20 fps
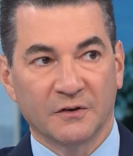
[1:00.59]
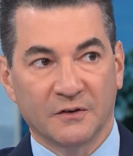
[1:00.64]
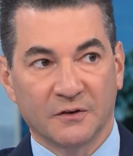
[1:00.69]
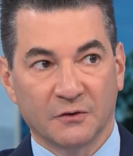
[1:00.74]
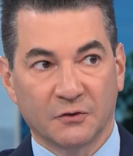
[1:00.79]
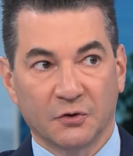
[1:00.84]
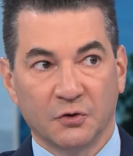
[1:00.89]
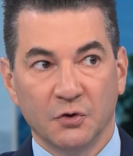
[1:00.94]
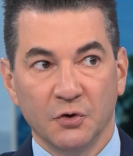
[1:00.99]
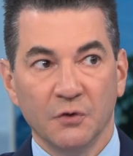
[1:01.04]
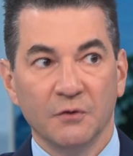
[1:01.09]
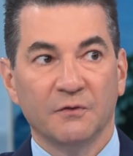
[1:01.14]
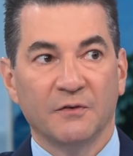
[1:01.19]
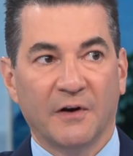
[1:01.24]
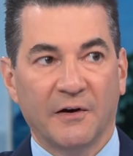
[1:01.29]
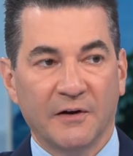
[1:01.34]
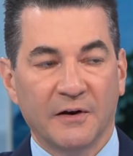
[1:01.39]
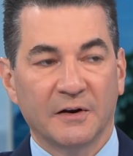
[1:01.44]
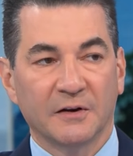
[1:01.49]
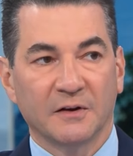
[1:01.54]
is there's a new
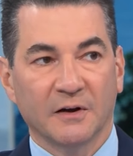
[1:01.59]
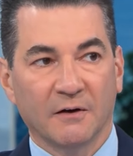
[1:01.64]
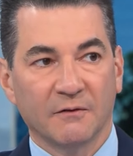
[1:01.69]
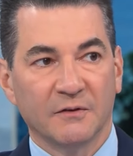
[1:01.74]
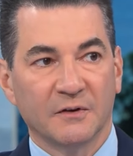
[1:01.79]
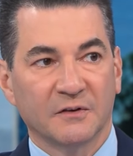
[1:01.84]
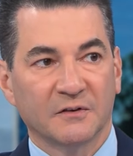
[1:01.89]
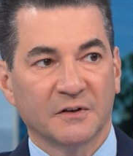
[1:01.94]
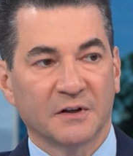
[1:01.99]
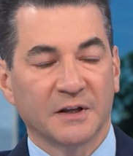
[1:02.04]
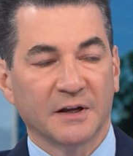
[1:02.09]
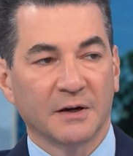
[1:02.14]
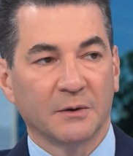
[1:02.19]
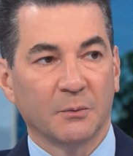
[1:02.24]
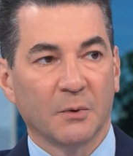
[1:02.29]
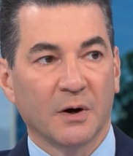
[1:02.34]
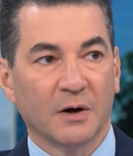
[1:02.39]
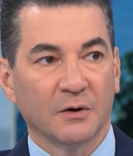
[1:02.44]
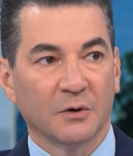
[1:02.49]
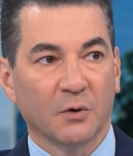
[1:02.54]
variant of this clade
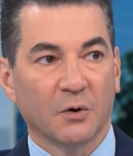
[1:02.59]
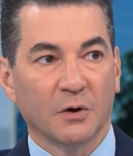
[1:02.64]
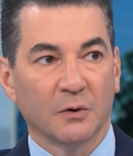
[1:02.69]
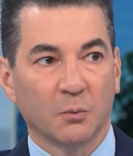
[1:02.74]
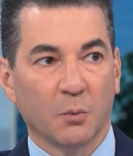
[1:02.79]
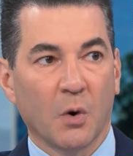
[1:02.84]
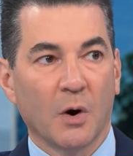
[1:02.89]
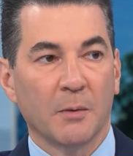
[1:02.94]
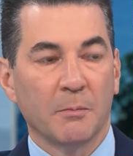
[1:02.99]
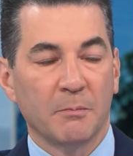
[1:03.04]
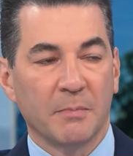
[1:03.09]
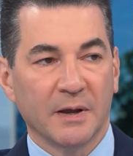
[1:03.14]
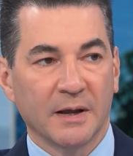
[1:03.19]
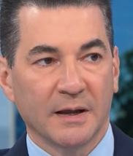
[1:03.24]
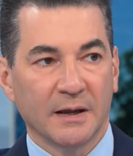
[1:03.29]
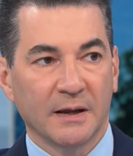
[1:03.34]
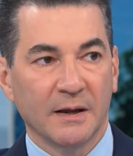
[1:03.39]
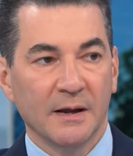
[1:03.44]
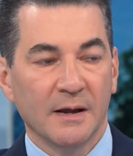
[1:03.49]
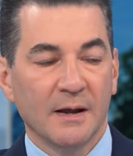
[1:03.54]
1 called
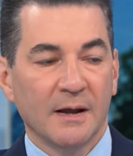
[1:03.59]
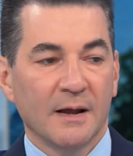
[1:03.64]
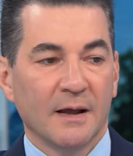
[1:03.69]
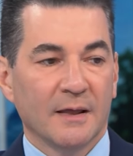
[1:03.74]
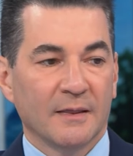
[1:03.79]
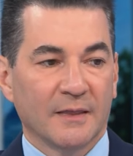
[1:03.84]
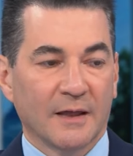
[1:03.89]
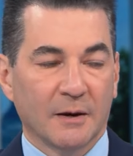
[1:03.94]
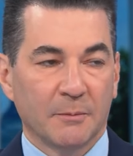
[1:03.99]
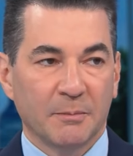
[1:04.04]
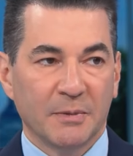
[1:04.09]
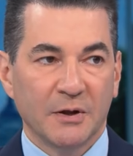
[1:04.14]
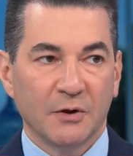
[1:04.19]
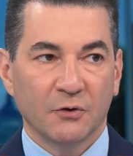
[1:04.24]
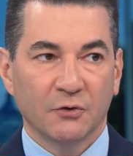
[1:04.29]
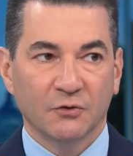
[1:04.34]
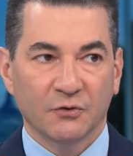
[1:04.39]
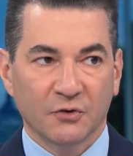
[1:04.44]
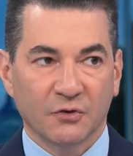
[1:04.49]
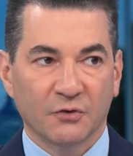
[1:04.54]
1B that
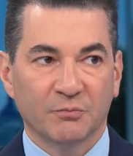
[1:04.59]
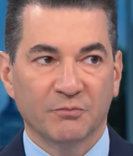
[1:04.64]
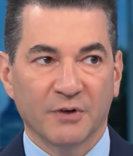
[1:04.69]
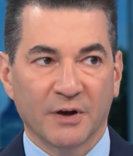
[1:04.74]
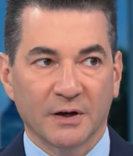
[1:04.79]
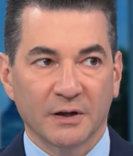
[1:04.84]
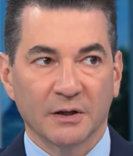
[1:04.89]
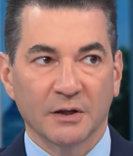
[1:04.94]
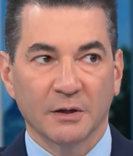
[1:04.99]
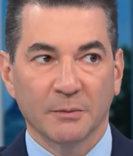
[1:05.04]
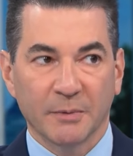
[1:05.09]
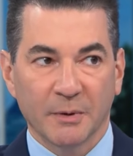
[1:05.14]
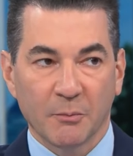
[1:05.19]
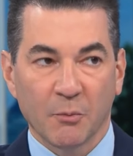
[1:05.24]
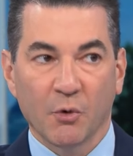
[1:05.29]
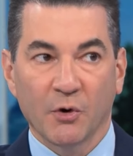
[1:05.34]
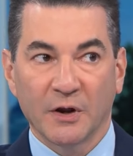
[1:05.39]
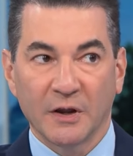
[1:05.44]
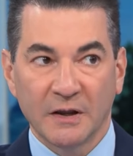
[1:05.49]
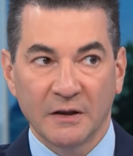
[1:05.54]
appears to spread a little bit
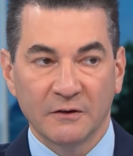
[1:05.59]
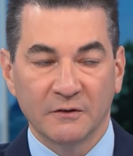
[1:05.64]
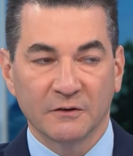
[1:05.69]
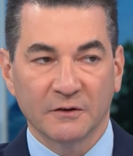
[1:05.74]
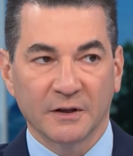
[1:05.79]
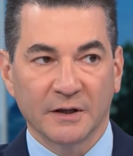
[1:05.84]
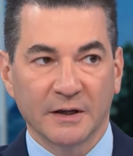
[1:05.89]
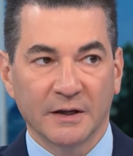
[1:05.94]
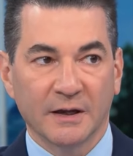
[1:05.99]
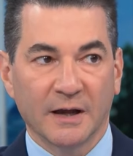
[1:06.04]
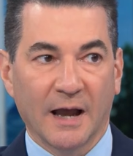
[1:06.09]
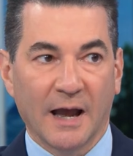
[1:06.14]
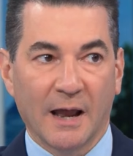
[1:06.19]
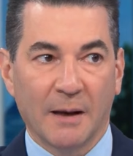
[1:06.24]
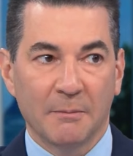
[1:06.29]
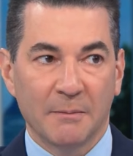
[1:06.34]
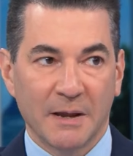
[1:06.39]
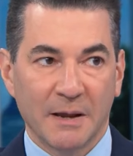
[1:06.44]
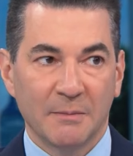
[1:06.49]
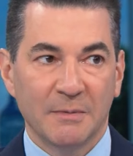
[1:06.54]
more easily
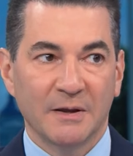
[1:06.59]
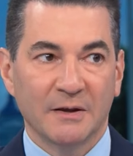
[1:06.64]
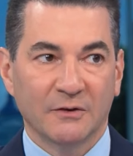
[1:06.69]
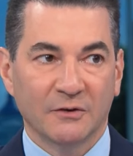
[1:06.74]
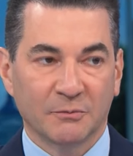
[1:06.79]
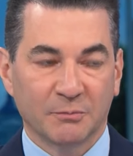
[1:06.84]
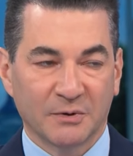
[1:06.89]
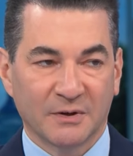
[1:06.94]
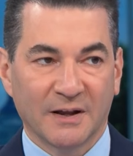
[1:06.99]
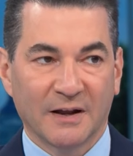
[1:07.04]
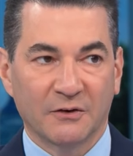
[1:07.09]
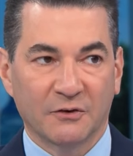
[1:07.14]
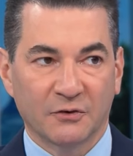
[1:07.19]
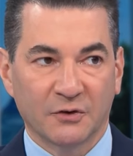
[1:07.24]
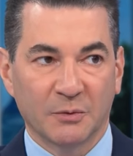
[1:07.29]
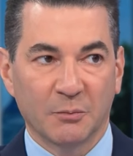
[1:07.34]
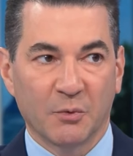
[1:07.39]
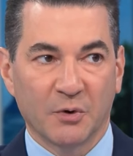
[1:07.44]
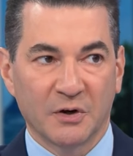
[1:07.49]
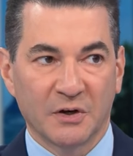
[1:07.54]
and maybe is
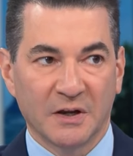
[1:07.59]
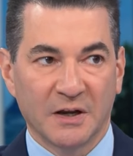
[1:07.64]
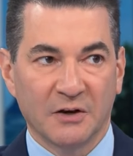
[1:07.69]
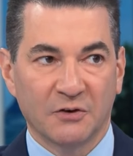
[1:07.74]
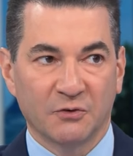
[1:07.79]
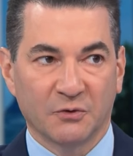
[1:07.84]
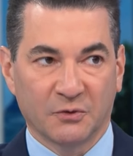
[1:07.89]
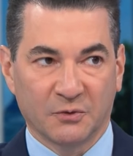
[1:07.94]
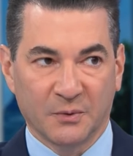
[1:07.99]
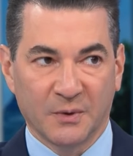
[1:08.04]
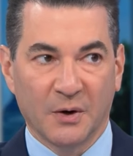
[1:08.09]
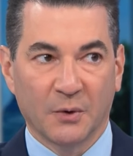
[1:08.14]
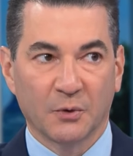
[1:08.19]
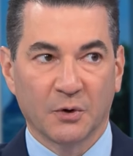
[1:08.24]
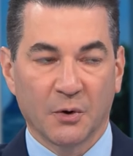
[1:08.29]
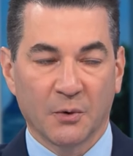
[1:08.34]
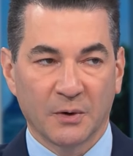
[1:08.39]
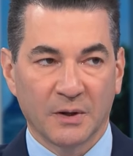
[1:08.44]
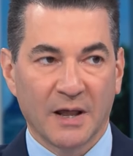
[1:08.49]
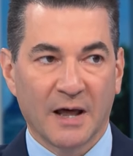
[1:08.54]
potentially more dangerous. We don't
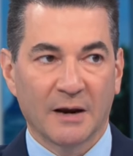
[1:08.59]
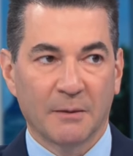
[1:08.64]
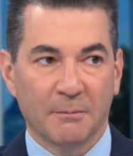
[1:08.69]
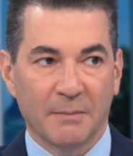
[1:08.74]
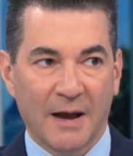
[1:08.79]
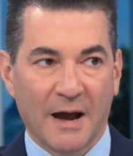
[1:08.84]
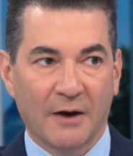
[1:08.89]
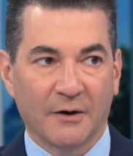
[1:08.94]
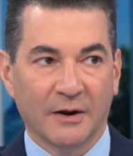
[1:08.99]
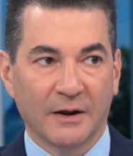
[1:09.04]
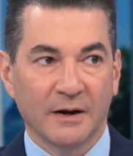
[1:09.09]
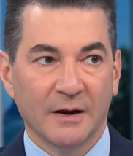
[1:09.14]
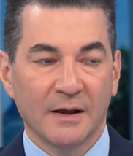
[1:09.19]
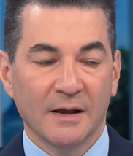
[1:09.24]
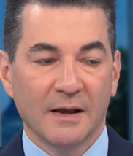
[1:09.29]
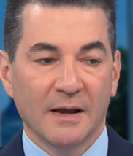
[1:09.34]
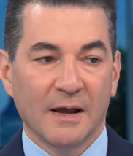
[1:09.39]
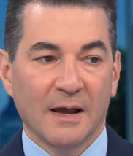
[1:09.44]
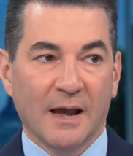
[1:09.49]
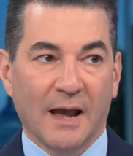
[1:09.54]
know a lot about it.
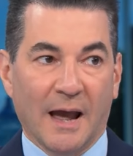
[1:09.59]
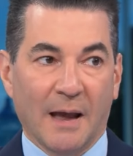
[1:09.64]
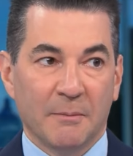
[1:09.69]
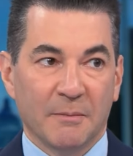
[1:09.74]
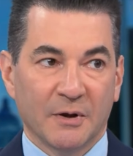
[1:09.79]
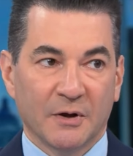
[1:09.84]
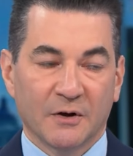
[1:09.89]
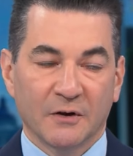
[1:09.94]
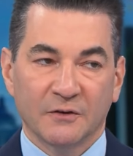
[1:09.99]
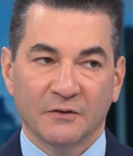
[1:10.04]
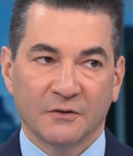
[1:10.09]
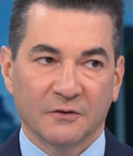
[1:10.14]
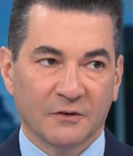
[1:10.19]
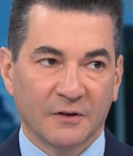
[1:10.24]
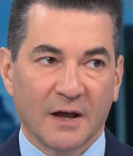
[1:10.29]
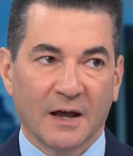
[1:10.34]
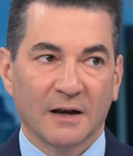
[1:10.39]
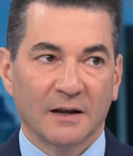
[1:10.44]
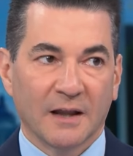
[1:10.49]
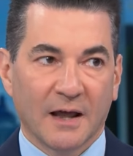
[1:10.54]
And because there's
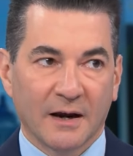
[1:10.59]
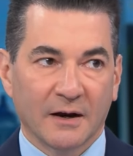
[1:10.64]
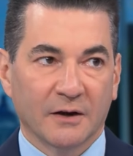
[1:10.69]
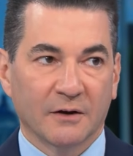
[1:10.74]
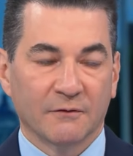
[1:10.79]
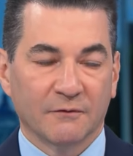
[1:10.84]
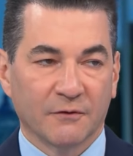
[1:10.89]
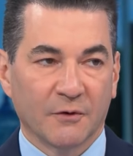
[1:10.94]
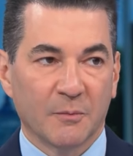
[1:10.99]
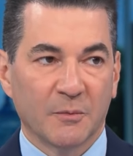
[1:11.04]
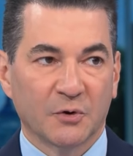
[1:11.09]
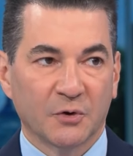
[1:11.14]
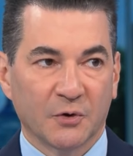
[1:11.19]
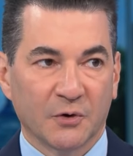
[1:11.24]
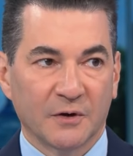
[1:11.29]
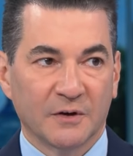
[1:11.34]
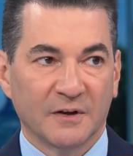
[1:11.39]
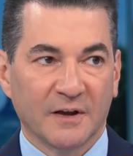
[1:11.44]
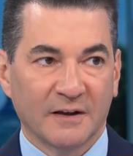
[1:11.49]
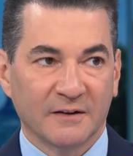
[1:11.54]
not a lot of
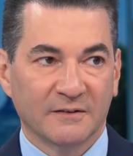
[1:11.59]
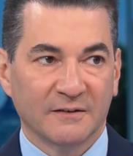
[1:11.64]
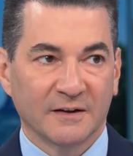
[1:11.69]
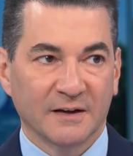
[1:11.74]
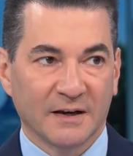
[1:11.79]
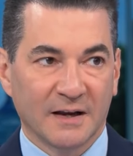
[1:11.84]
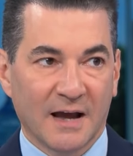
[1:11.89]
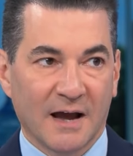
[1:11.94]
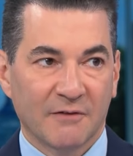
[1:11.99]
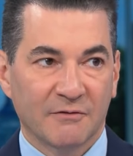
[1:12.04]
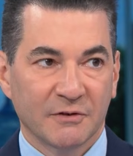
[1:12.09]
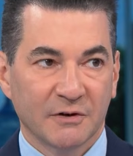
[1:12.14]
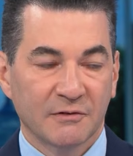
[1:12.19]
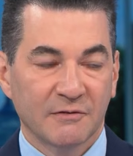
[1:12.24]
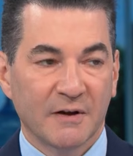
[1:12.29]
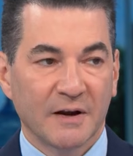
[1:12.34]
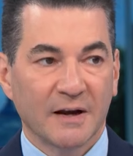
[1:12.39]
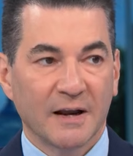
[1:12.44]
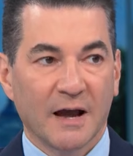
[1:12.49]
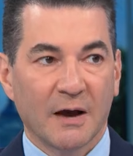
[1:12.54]
confirmatory testing in Africa
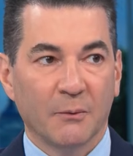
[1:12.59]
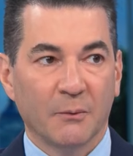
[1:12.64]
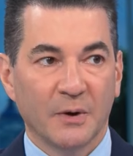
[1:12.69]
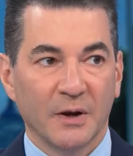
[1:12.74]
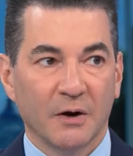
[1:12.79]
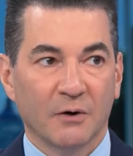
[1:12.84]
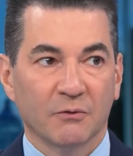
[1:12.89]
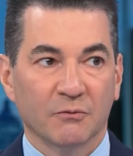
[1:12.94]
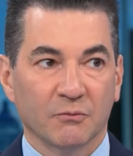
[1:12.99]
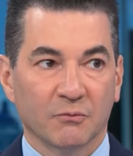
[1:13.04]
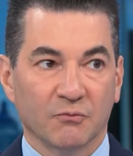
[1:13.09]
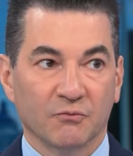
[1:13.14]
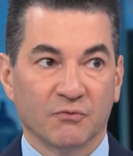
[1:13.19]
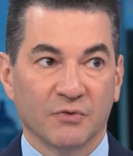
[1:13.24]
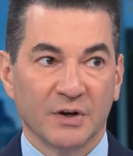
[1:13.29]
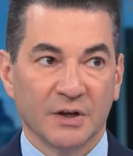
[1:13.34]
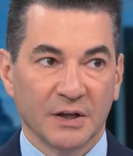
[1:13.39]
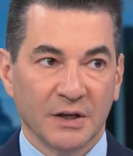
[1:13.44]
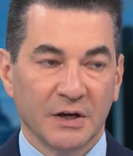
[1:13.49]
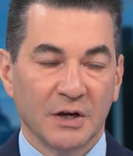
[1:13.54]
right now, we don't
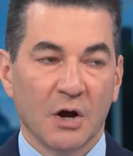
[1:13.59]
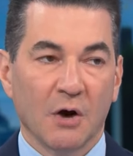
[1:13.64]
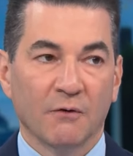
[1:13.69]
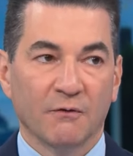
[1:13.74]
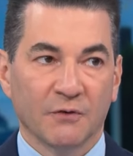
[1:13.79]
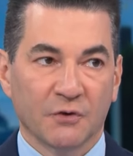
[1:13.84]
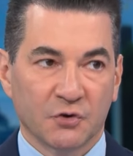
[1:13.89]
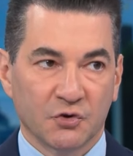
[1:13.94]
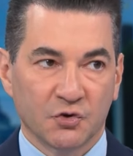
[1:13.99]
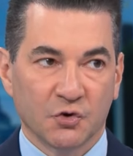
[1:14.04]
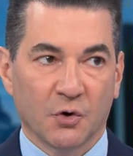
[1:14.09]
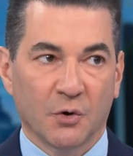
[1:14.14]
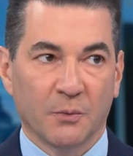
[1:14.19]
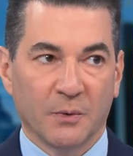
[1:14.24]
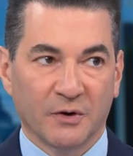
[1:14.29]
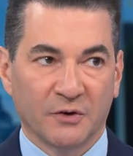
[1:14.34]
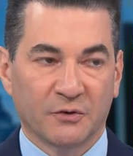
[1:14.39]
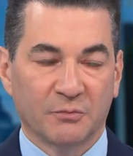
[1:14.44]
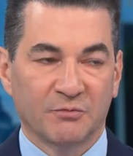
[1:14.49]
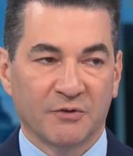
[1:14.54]
really know for sure what's